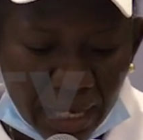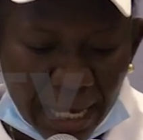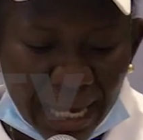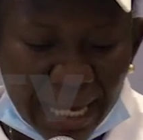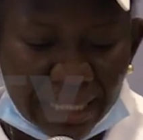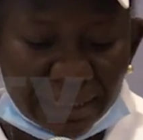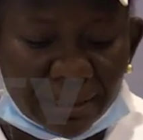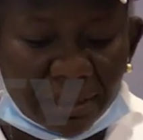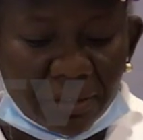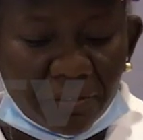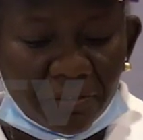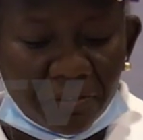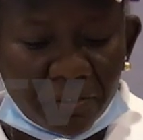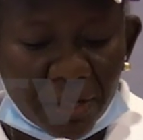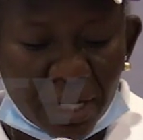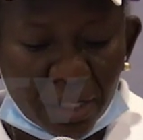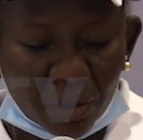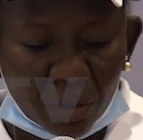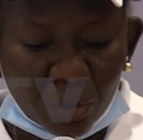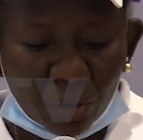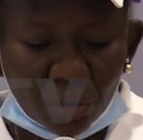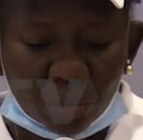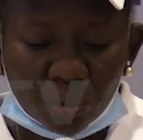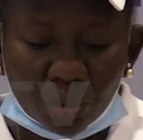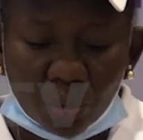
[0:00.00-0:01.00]
as the
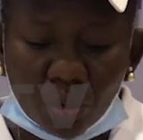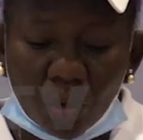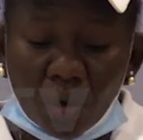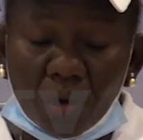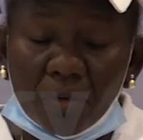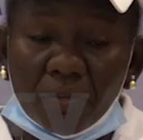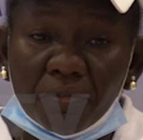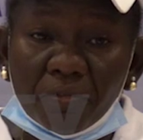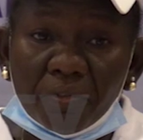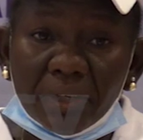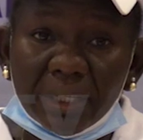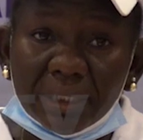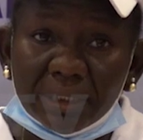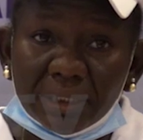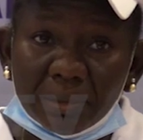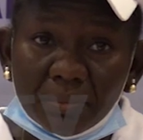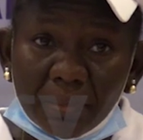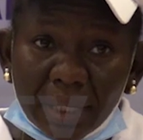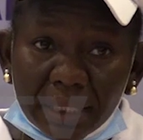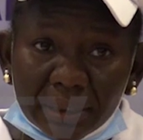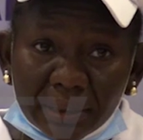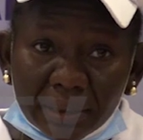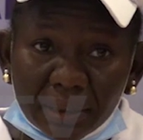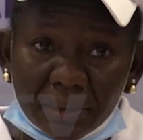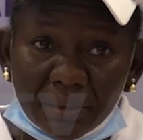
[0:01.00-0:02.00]
vehicle to convey the
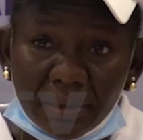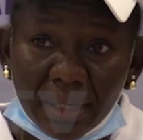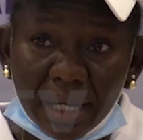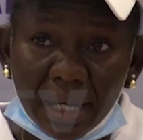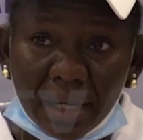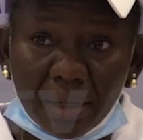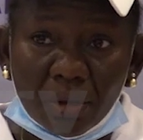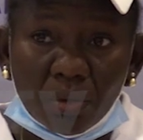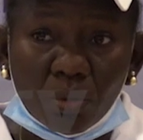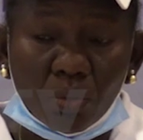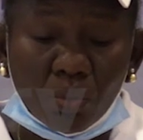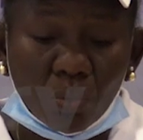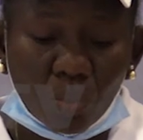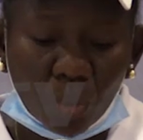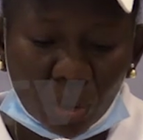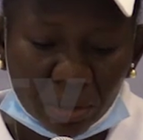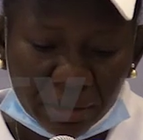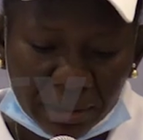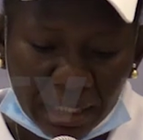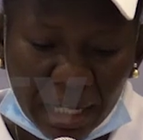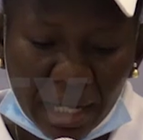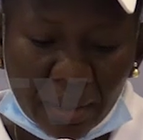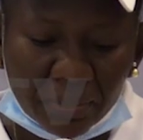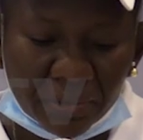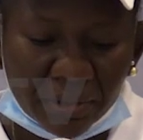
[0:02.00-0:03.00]
material
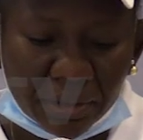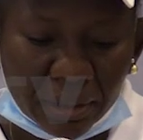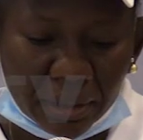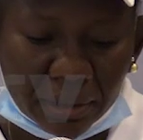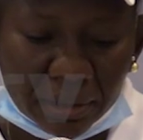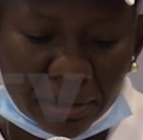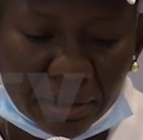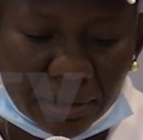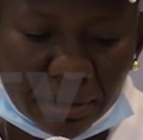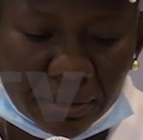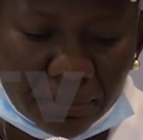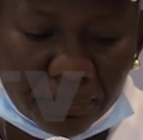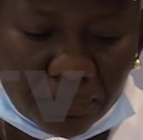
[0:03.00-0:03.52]
was absent.